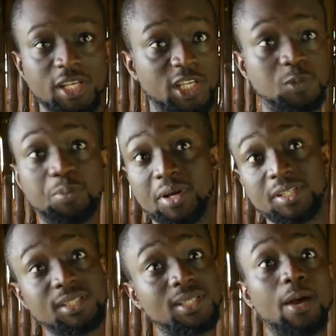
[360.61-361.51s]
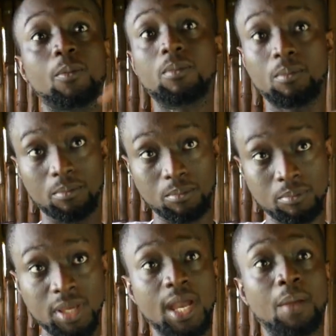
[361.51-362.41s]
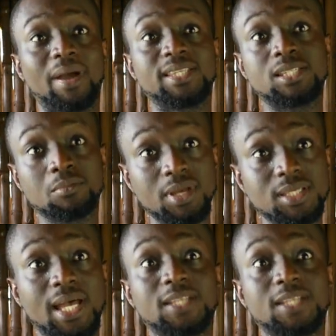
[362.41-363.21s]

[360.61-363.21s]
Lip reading: experiences that me and my teammates had